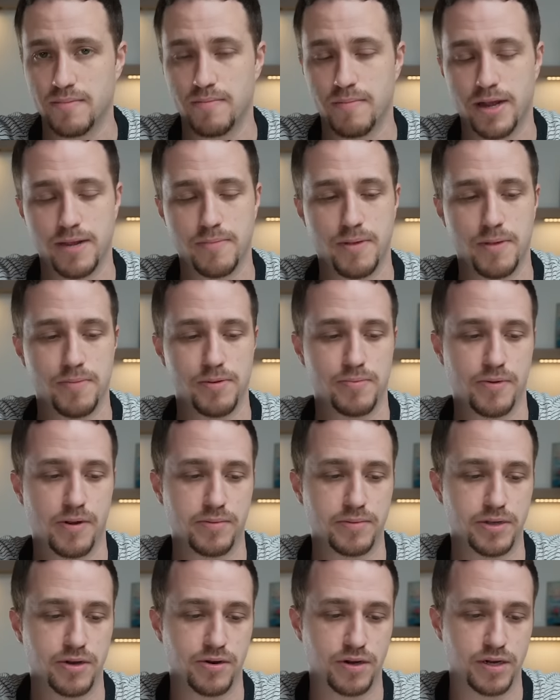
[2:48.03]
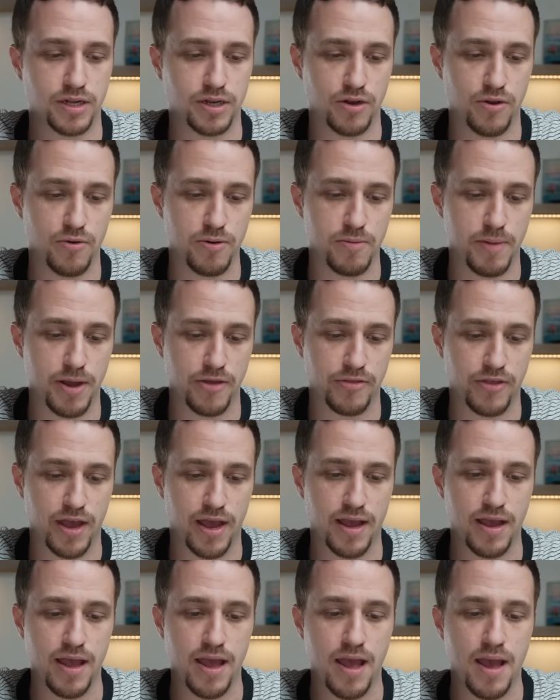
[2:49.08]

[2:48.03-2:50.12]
Many people probably already know about that.